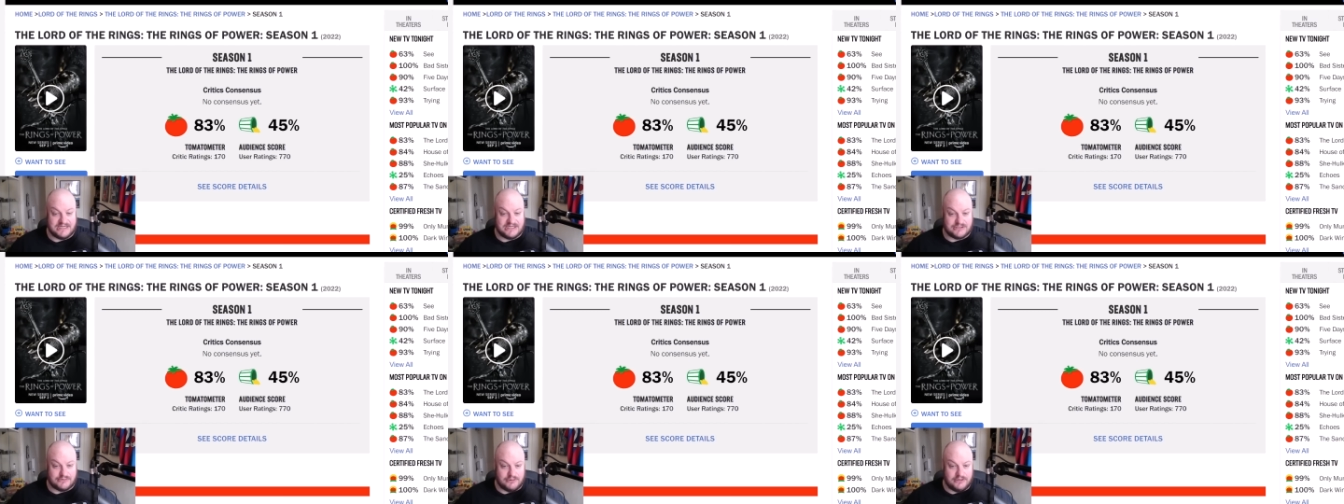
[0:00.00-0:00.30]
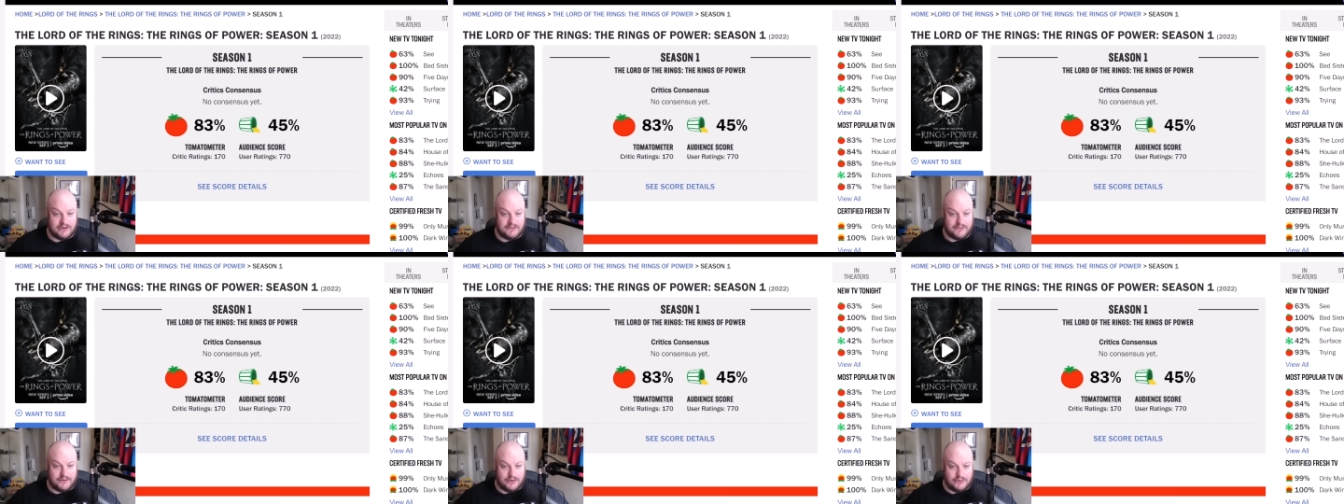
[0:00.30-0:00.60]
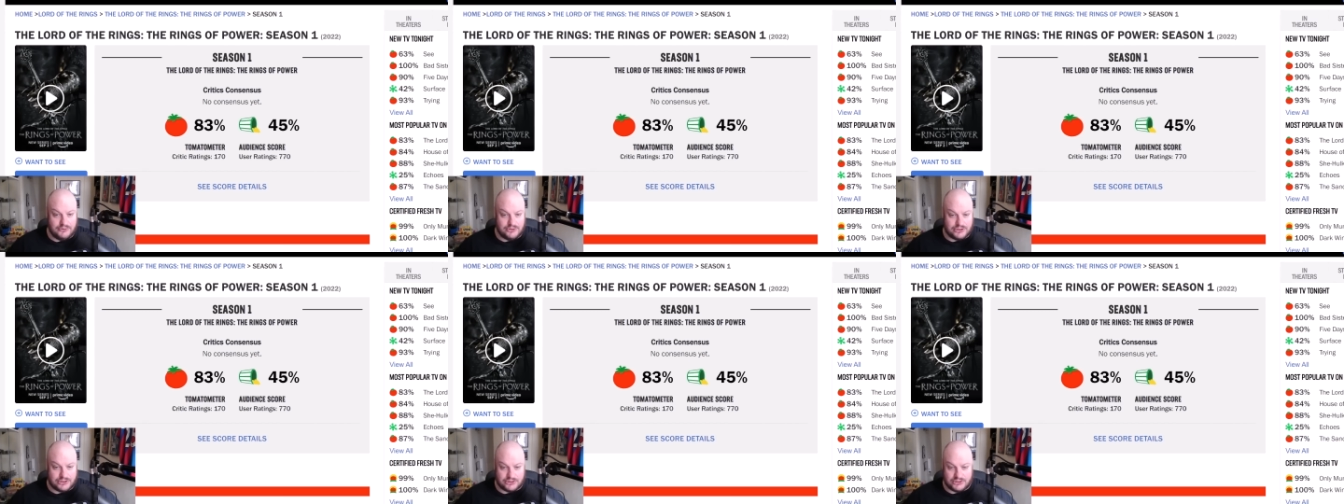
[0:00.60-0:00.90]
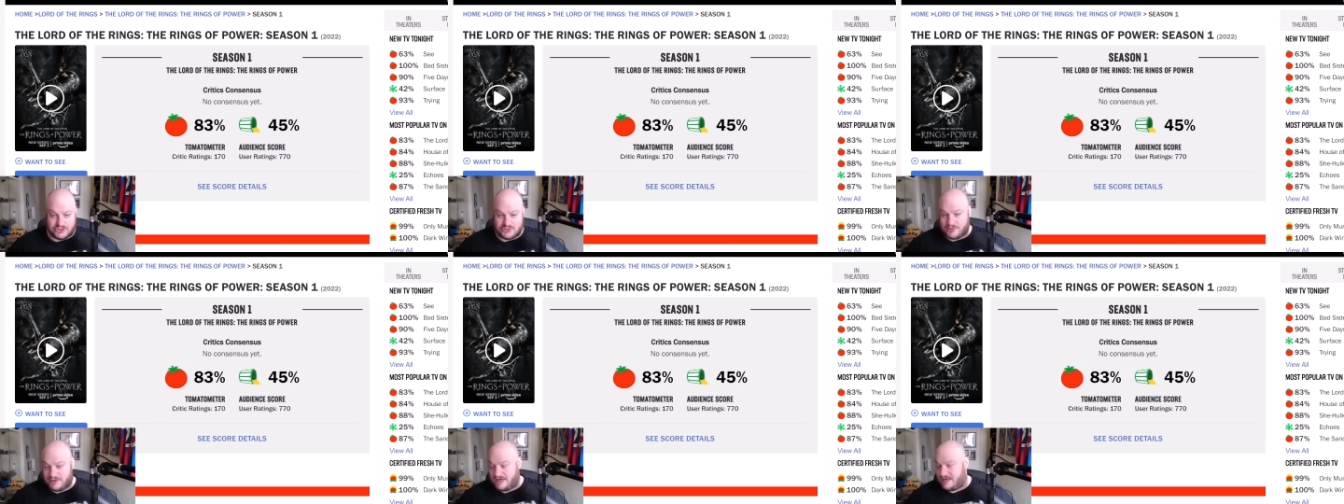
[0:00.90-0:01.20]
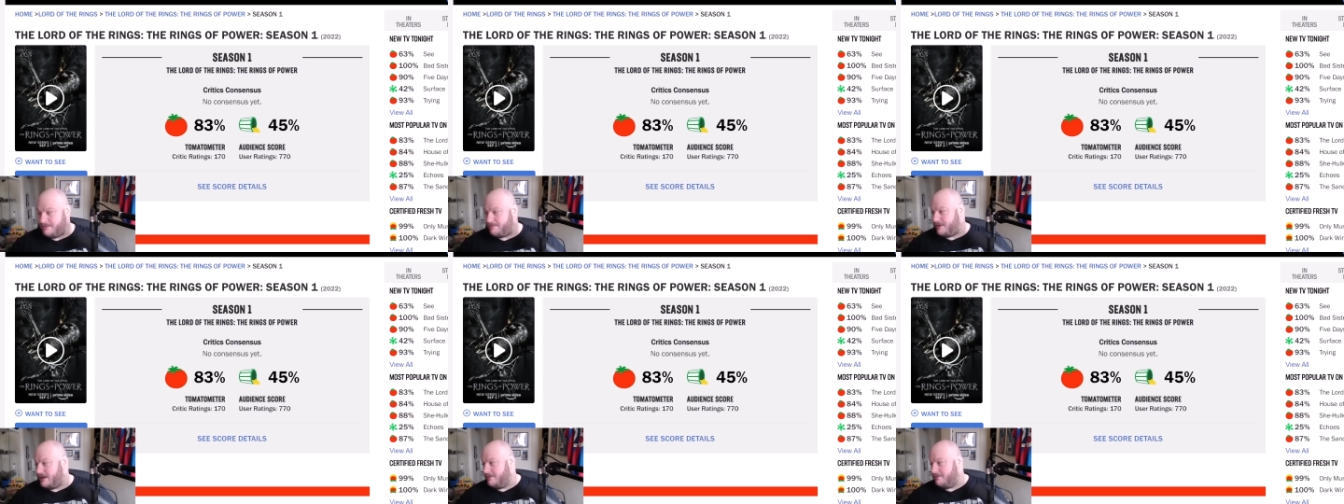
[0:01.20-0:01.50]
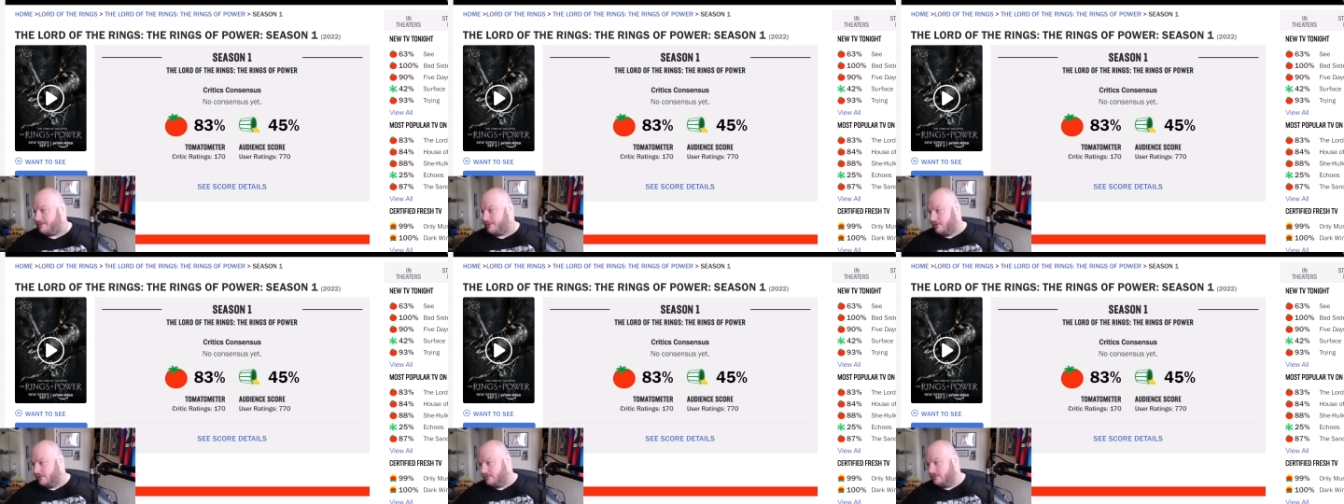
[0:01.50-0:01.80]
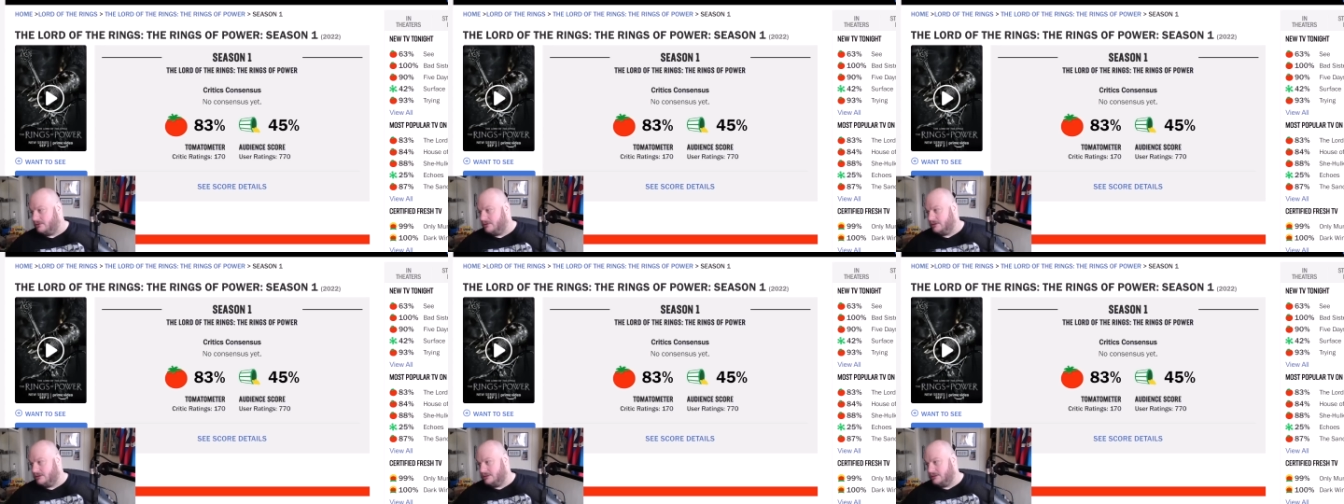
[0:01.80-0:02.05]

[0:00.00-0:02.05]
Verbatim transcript: So another one hundred twenty people